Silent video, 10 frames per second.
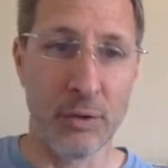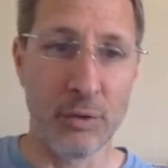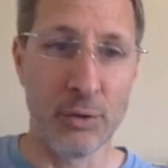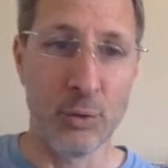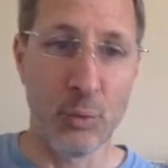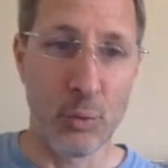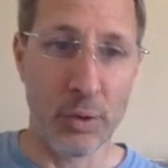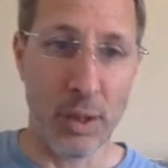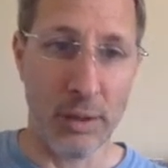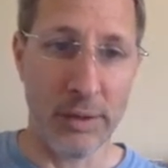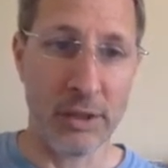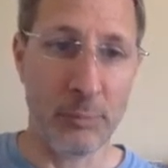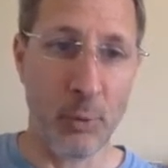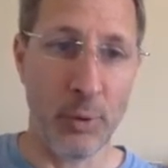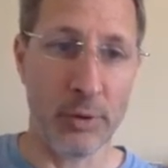new
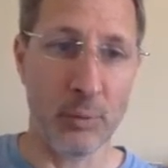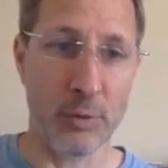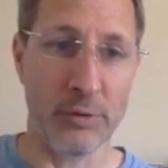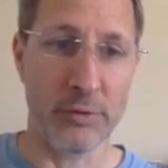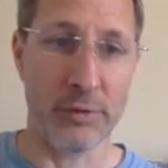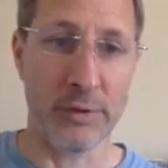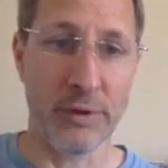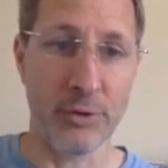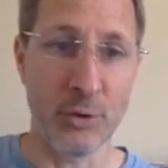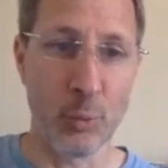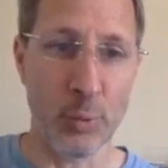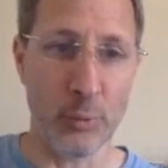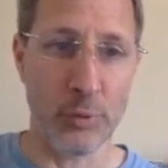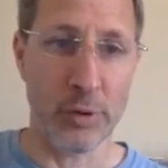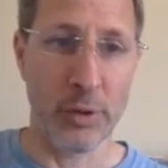next pointer, which is the new
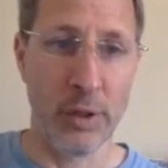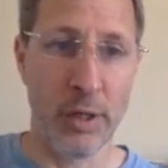root,